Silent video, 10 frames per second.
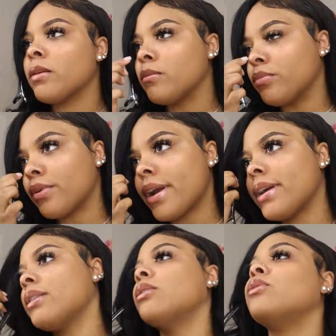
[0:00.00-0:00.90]

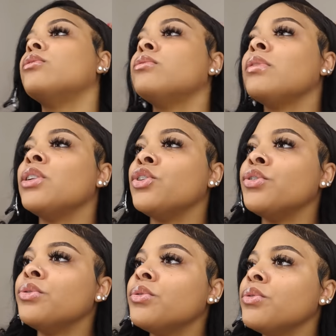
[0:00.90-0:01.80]
brown,
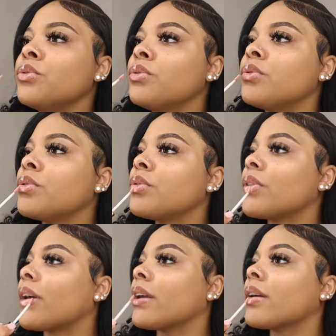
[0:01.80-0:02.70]
nude,
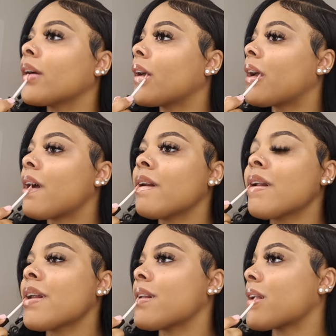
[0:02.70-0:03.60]
like I don't know
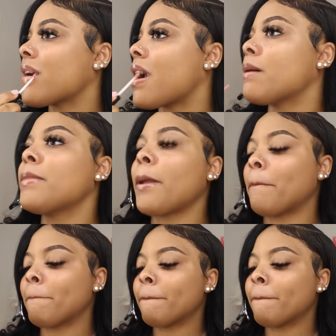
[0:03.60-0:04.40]
how to describe it,